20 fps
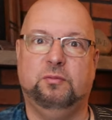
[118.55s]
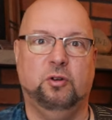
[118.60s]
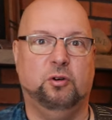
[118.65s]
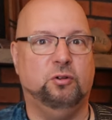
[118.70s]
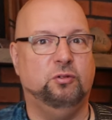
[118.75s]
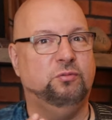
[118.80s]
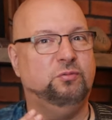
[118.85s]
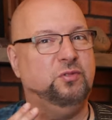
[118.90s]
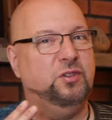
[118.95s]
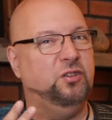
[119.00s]

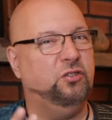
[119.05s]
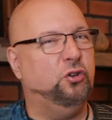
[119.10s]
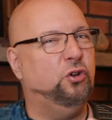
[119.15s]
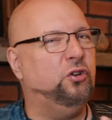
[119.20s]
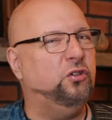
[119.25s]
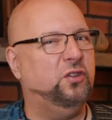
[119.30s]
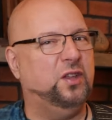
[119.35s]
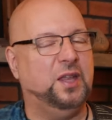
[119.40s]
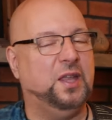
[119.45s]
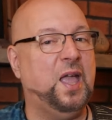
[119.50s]
or as
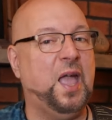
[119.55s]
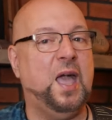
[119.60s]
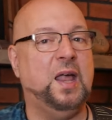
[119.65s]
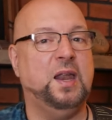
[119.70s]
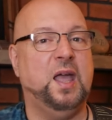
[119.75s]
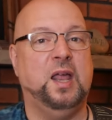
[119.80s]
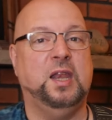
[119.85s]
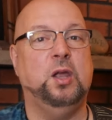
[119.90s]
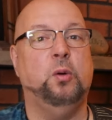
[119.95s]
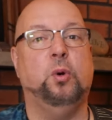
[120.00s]
good as it can,
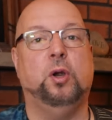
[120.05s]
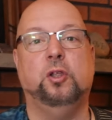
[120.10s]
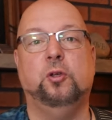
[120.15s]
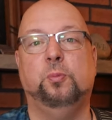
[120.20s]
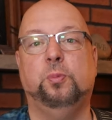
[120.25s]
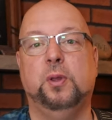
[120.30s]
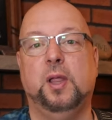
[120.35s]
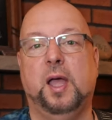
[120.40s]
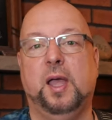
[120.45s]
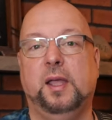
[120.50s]
anywhere
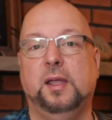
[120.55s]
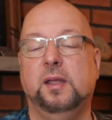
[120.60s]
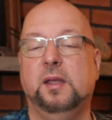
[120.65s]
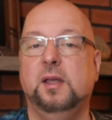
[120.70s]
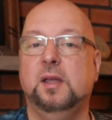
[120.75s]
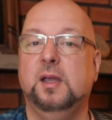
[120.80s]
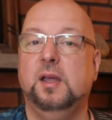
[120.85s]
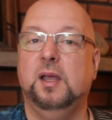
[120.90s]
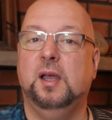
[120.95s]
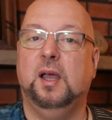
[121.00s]
you play.
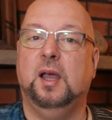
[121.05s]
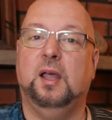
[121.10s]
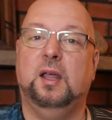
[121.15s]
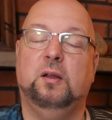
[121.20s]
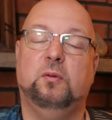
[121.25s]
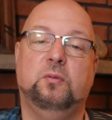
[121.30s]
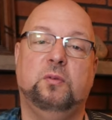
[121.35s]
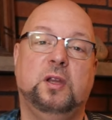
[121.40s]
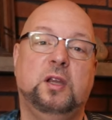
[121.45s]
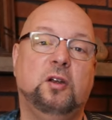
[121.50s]

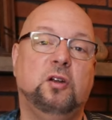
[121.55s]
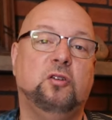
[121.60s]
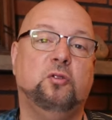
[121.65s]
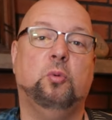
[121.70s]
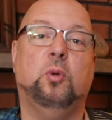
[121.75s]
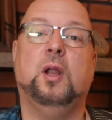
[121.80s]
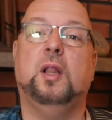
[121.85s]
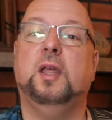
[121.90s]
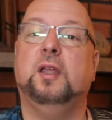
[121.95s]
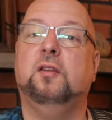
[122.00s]
And
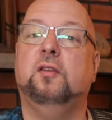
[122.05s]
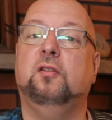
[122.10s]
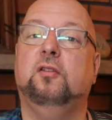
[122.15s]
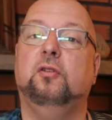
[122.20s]
here's what I like to